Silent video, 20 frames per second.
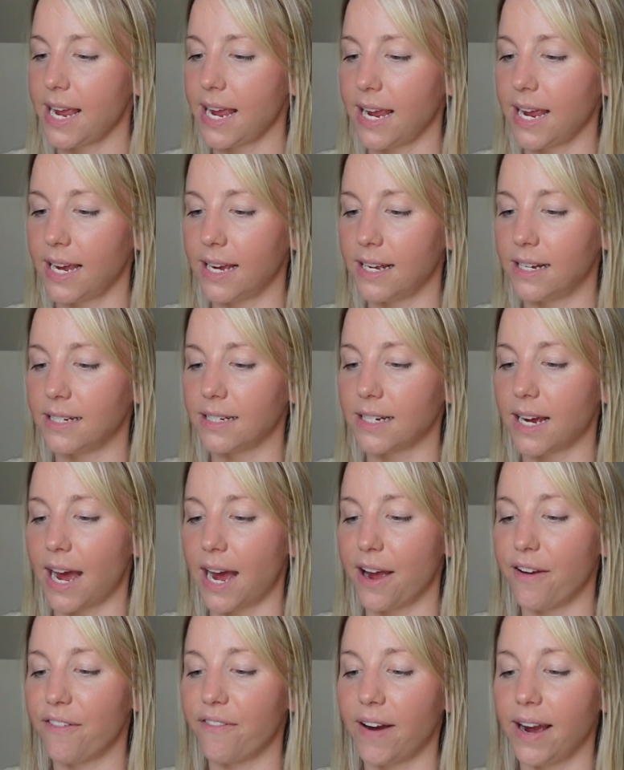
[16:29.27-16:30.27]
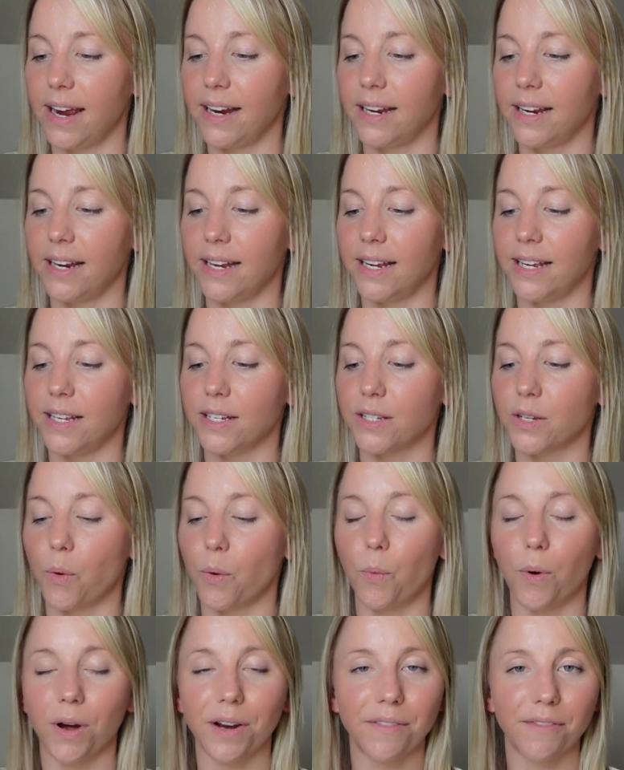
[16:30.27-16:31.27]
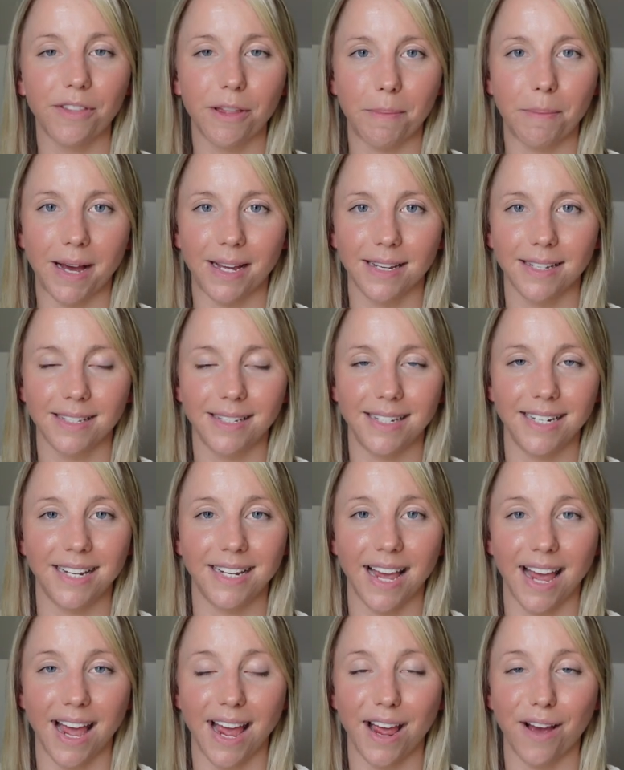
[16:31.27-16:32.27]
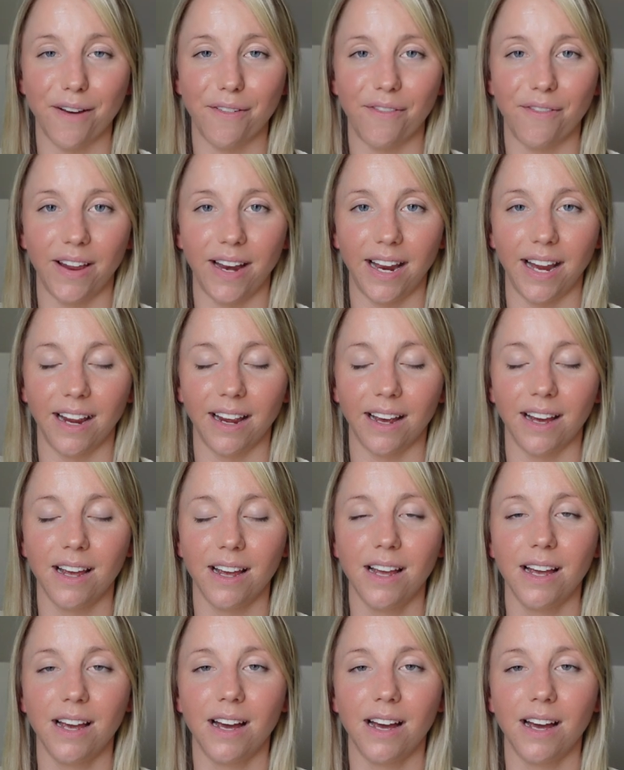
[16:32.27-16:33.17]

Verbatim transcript: and I find it is one of the best DK fitting